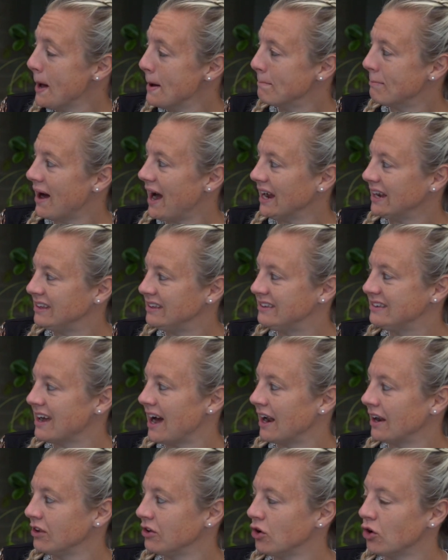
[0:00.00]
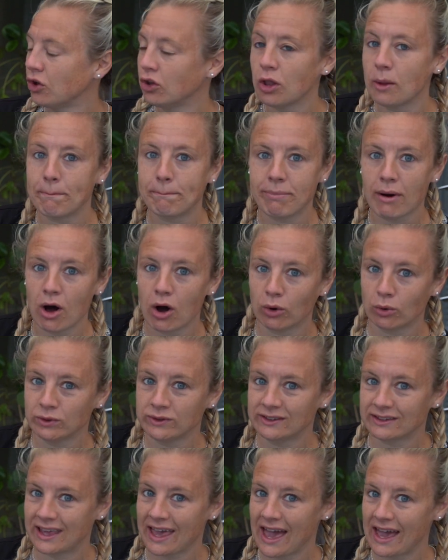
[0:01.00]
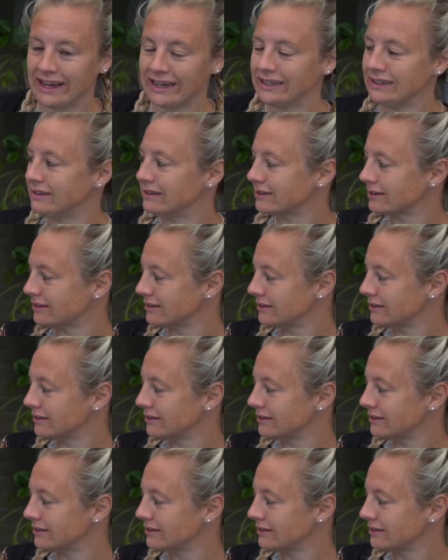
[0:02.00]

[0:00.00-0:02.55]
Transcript: by Daniel Postgate.